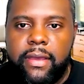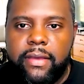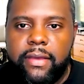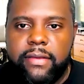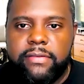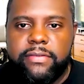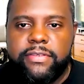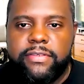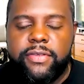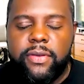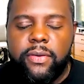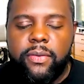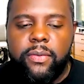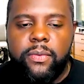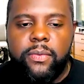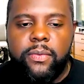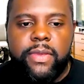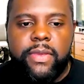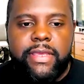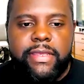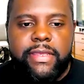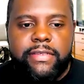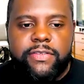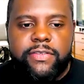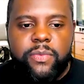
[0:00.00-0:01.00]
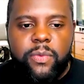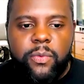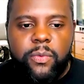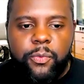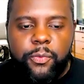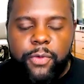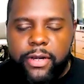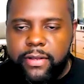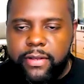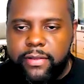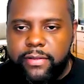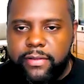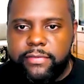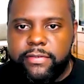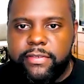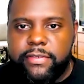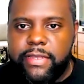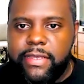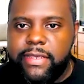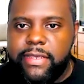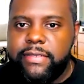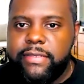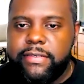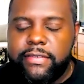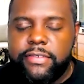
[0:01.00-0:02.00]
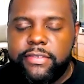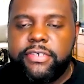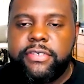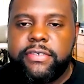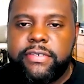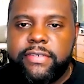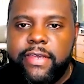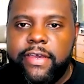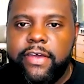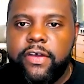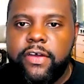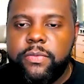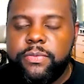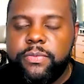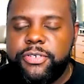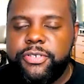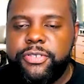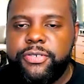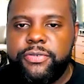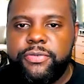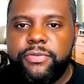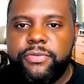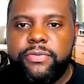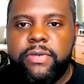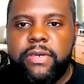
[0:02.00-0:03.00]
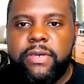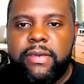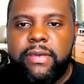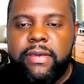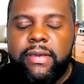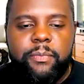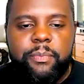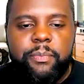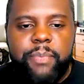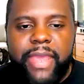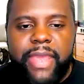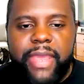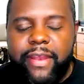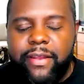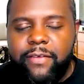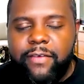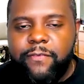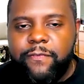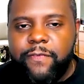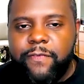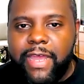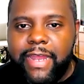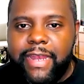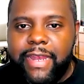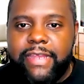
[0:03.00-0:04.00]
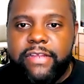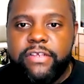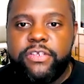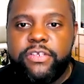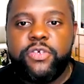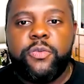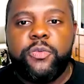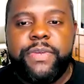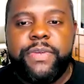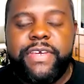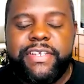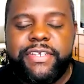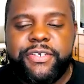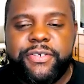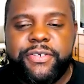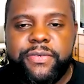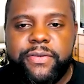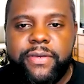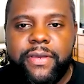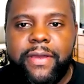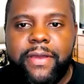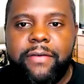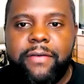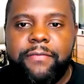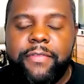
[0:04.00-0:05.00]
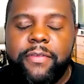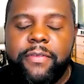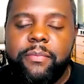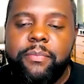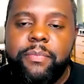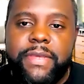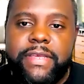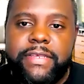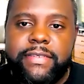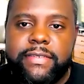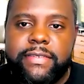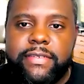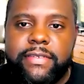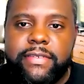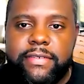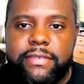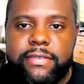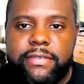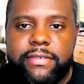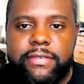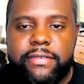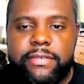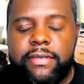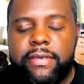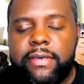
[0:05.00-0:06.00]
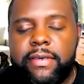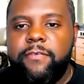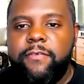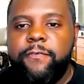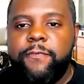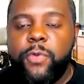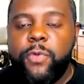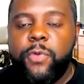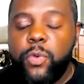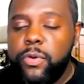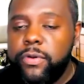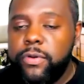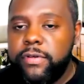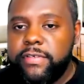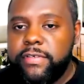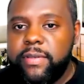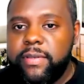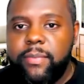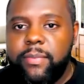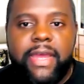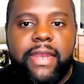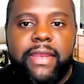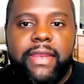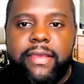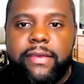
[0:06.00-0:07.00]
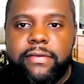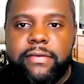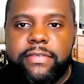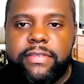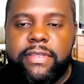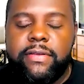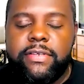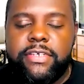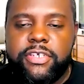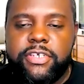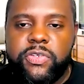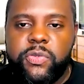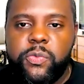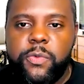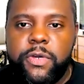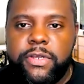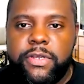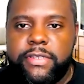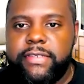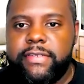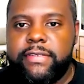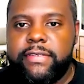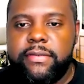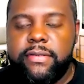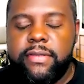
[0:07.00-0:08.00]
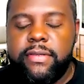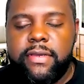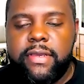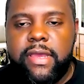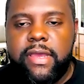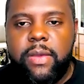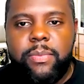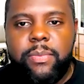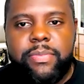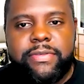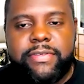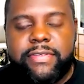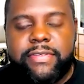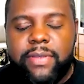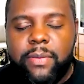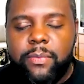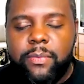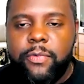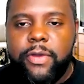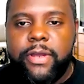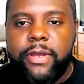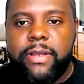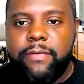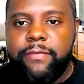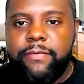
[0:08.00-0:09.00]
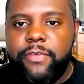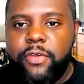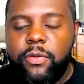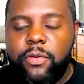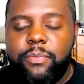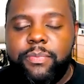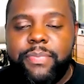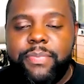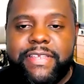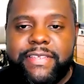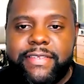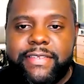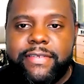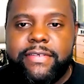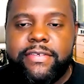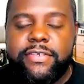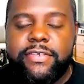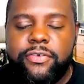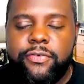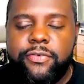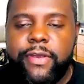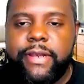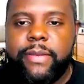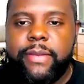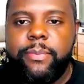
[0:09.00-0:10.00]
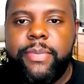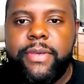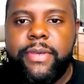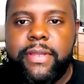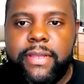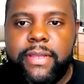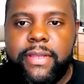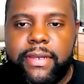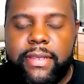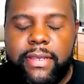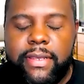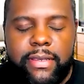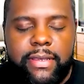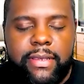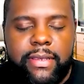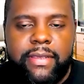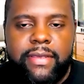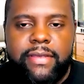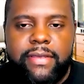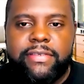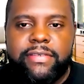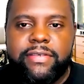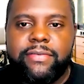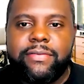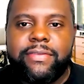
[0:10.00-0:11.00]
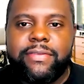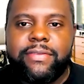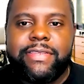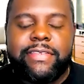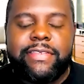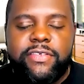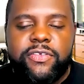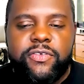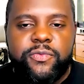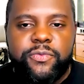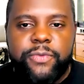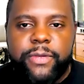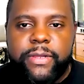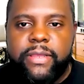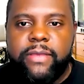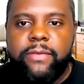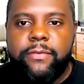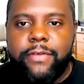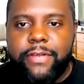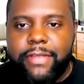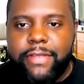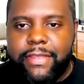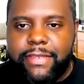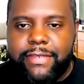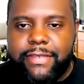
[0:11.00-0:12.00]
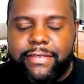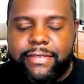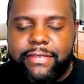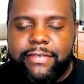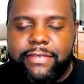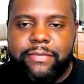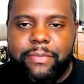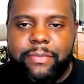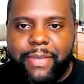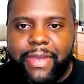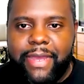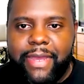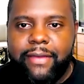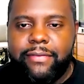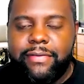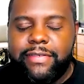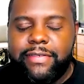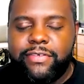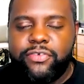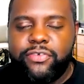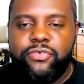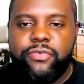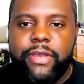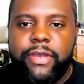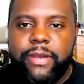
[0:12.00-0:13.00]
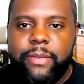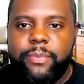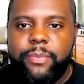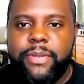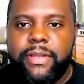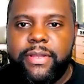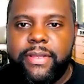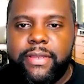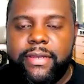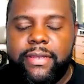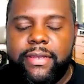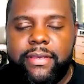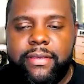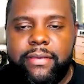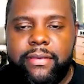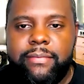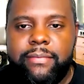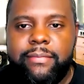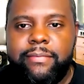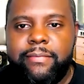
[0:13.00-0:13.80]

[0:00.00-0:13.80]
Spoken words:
So it's one of those things. It just helps you paint a financial picture of the business for somebody else that just wants to look up somewhat of your business credibility. So this is really what this is about, is credibility.